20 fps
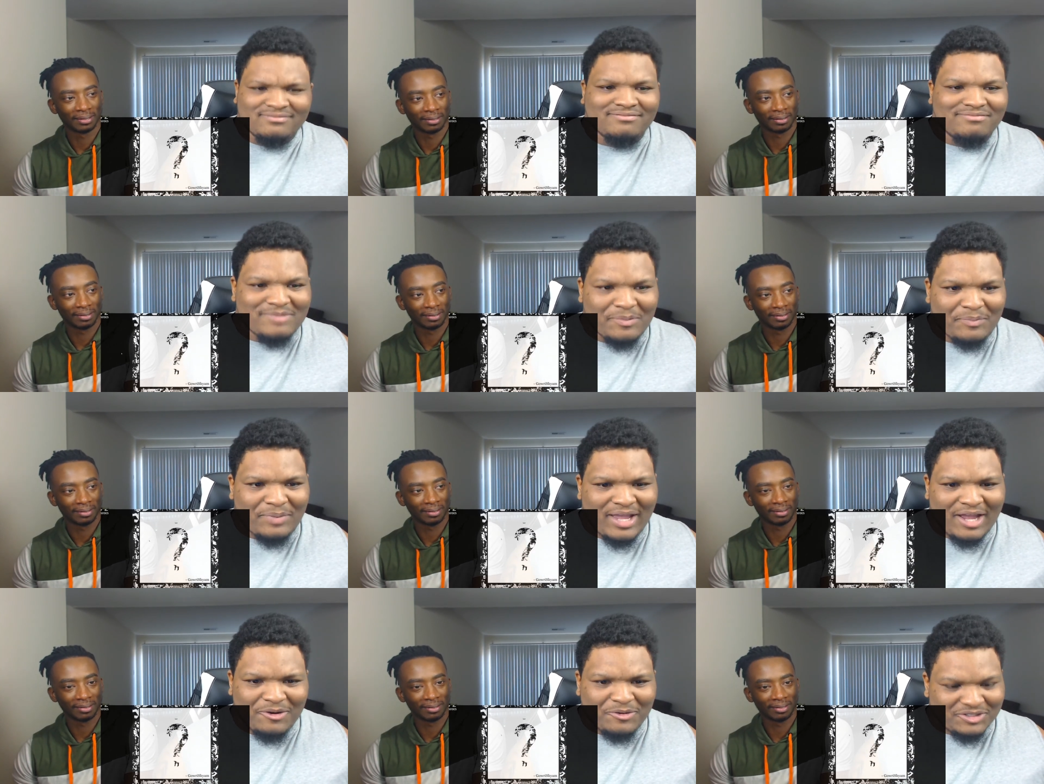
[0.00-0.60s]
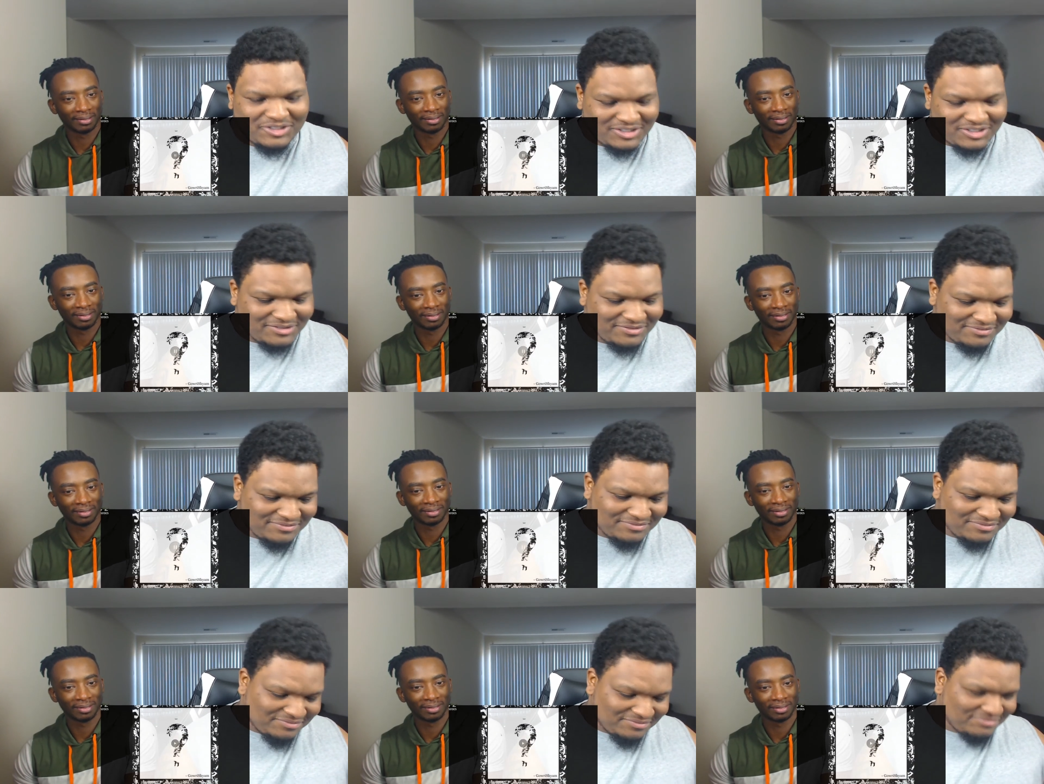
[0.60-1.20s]
Speaker 1: My powers.
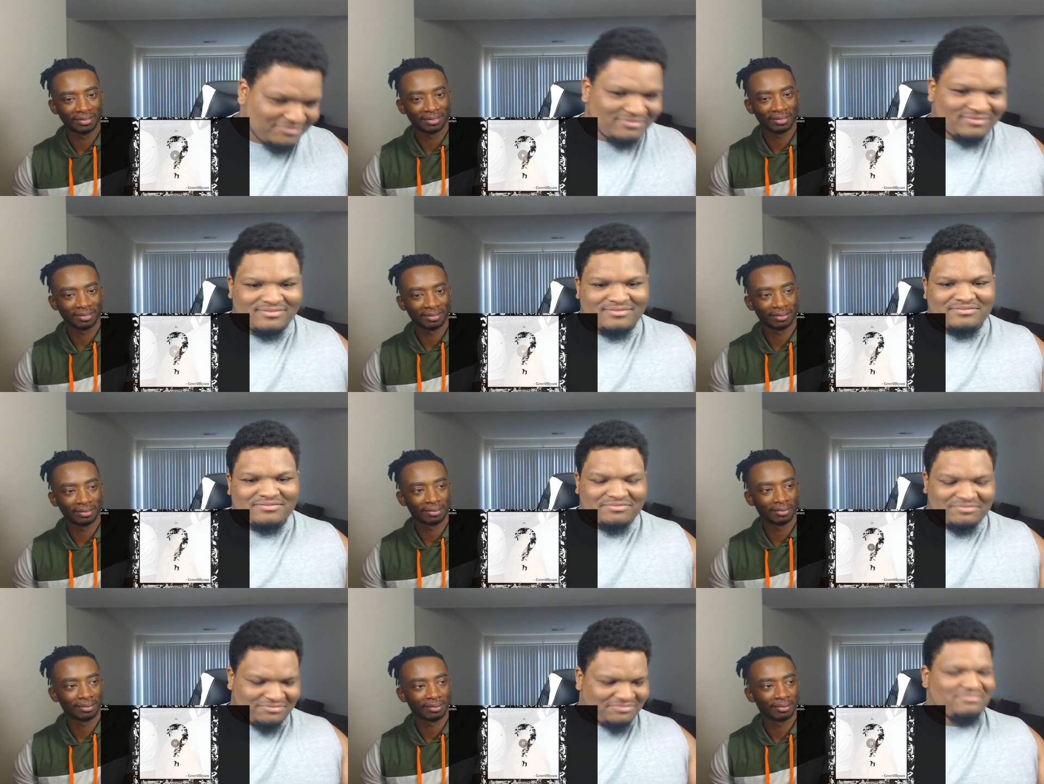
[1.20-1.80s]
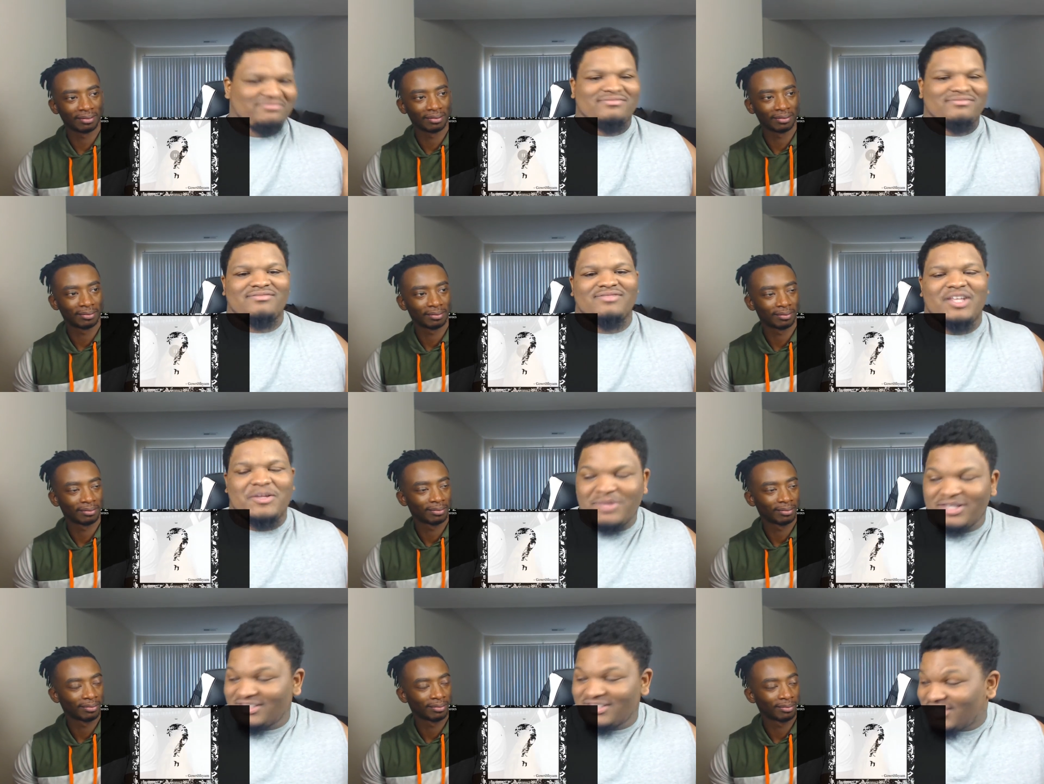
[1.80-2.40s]

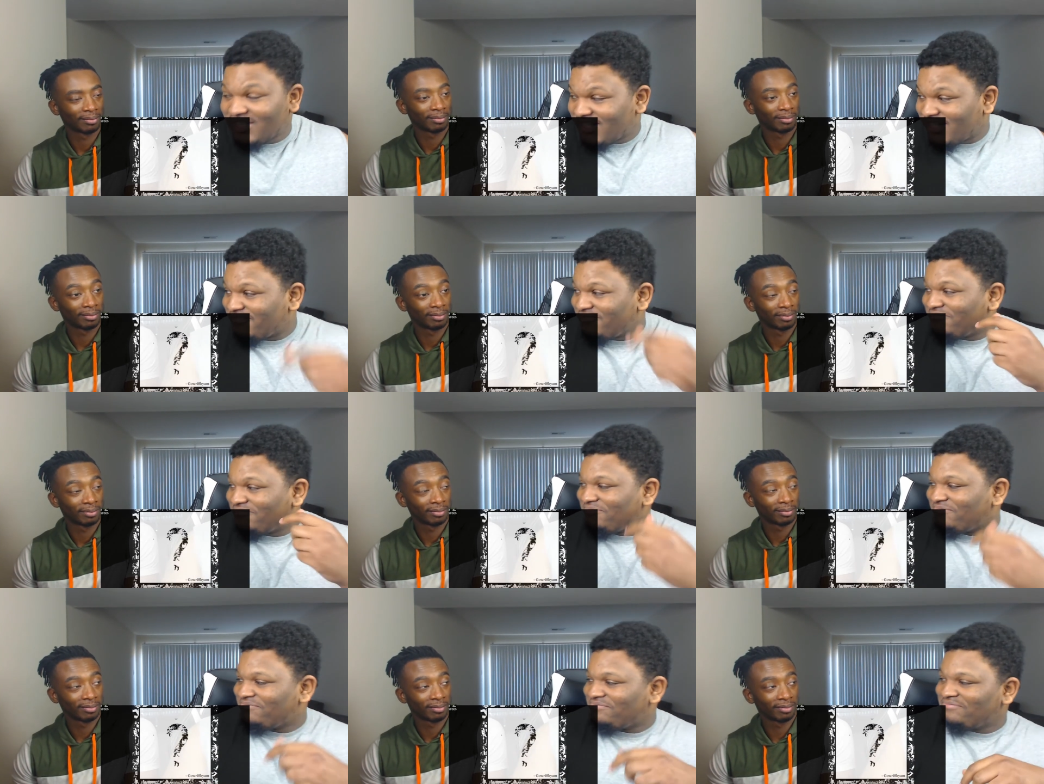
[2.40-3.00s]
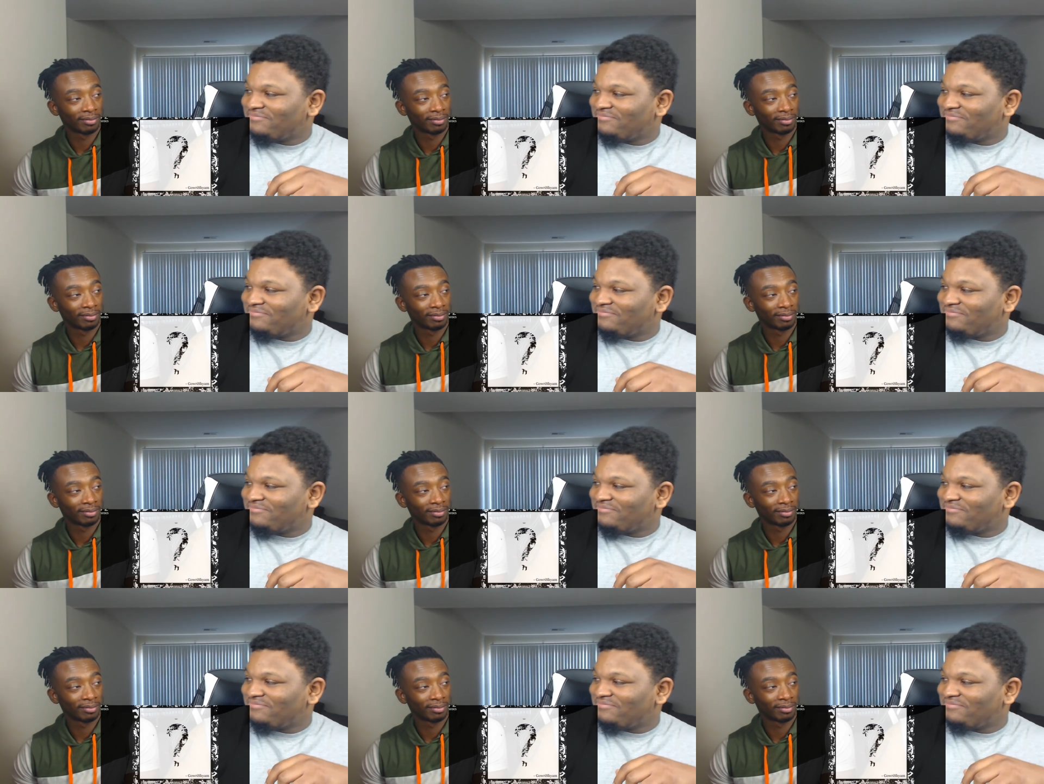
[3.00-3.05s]
They messed up.